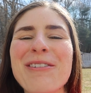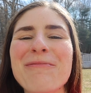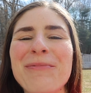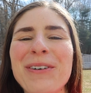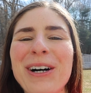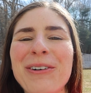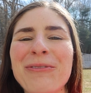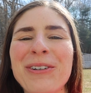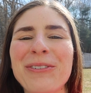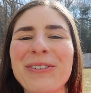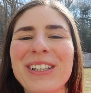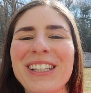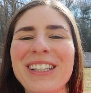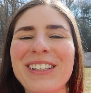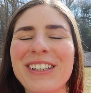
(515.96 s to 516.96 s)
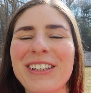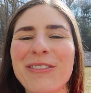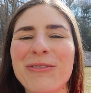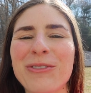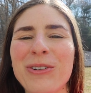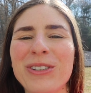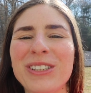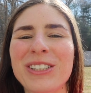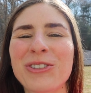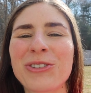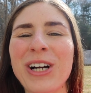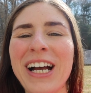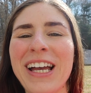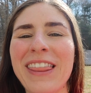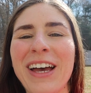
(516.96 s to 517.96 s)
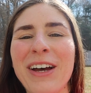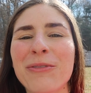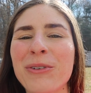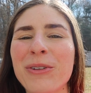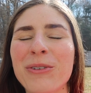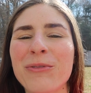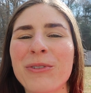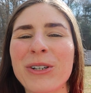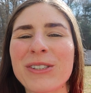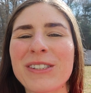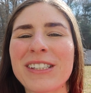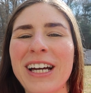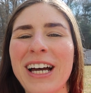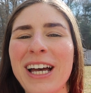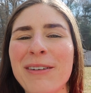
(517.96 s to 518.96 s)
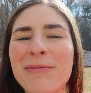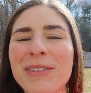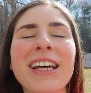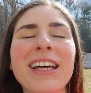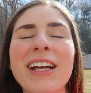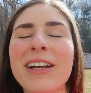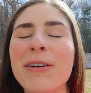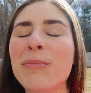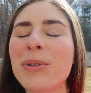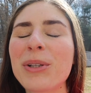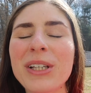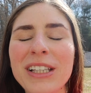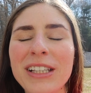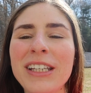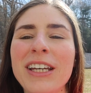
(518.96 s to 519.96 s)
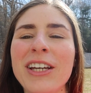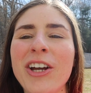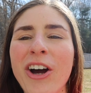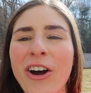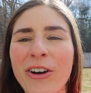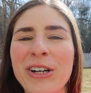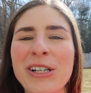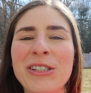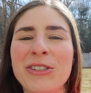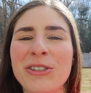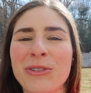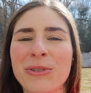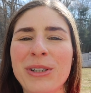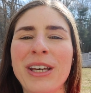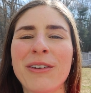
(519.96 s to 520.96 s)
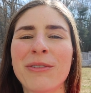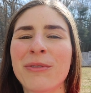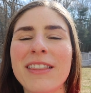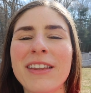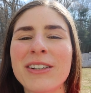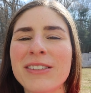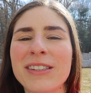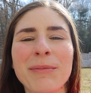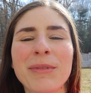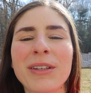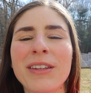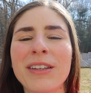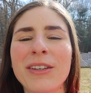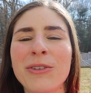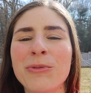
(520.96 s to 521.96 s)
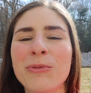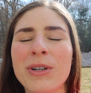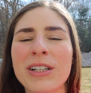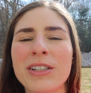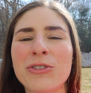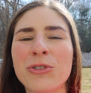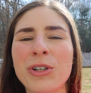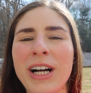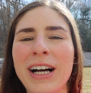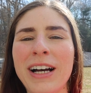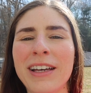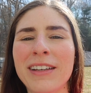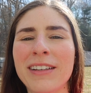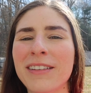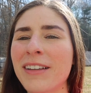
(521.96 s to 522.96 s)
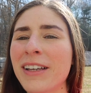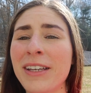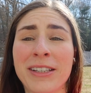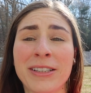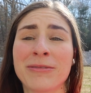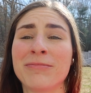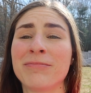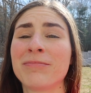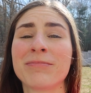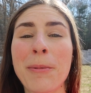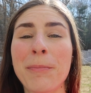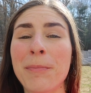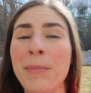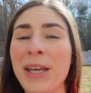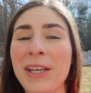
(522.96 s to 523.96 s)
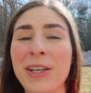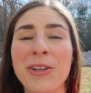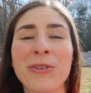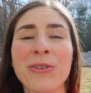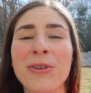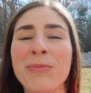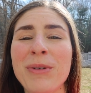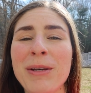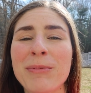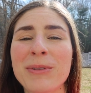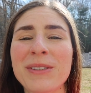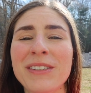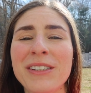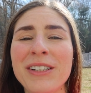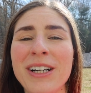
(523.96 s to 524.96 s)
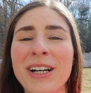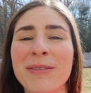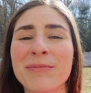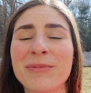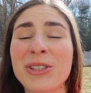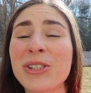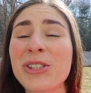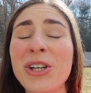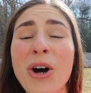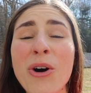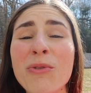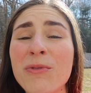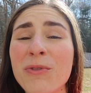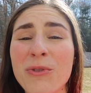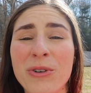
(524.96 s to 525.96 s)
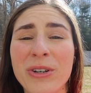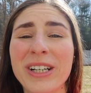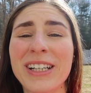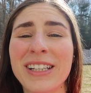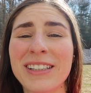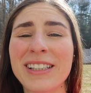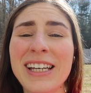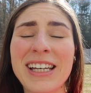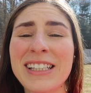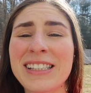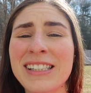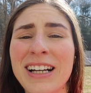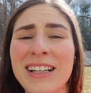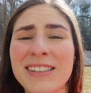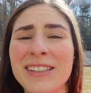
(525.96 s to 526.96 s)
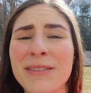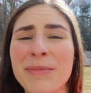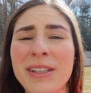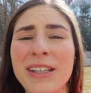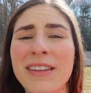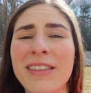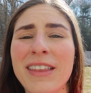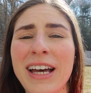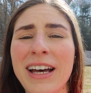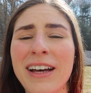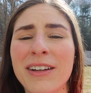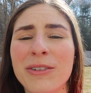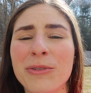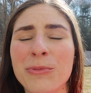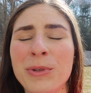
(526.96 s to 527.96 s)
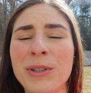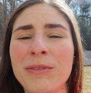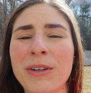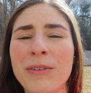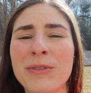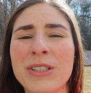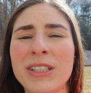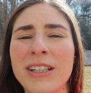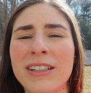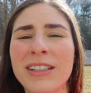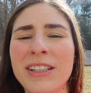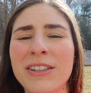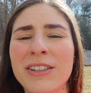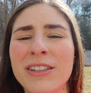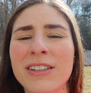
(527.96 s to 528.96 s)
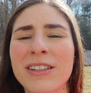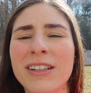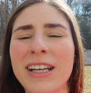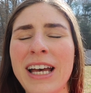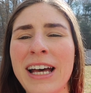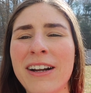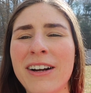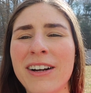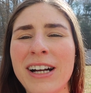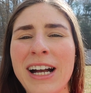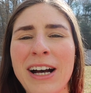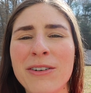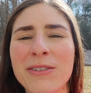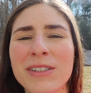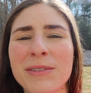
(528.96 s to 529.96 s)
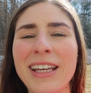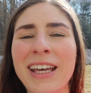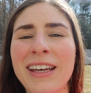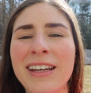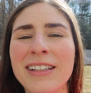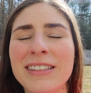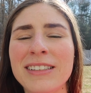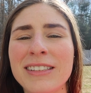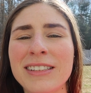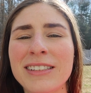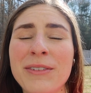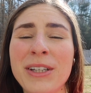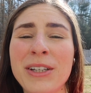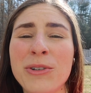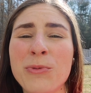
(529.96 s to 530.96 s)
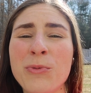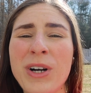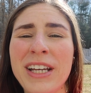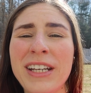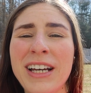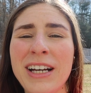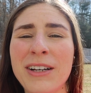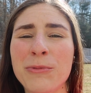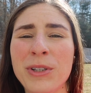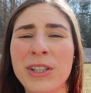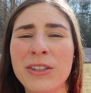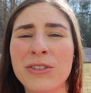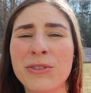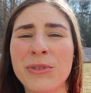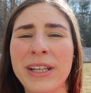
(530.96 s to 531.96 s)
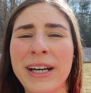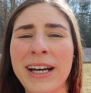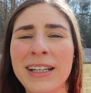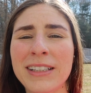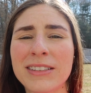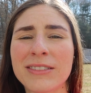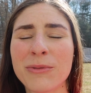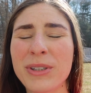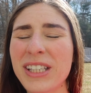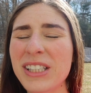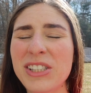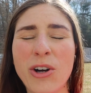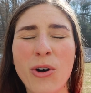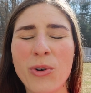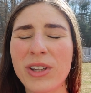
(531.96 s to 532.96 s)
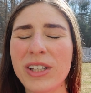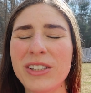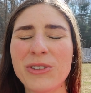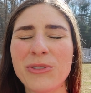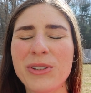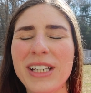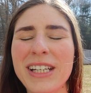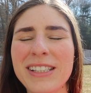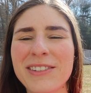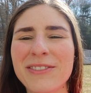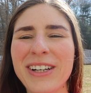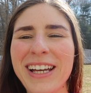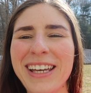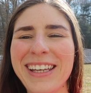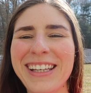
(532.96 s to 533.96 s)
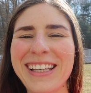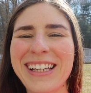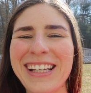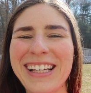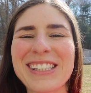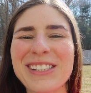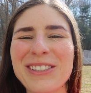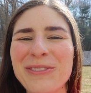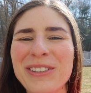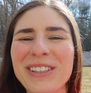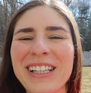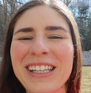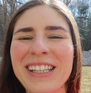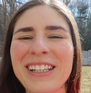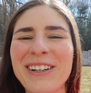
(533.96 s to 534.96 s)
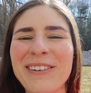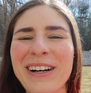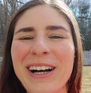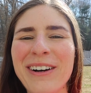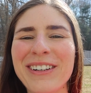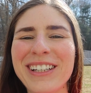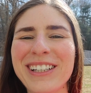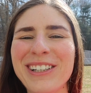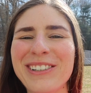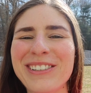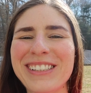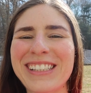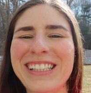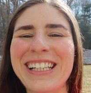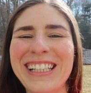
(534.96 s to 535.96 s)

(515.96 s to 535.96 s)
But we're really looking forward to trying that for the first time. And I completely encourage you, if there's something that you want to try, like making your own maple syrup, just go for it. It's not something that we've ever done here at our house, and figure why not? We could do that. We can totally do this, right? So we'll let you know how it goes.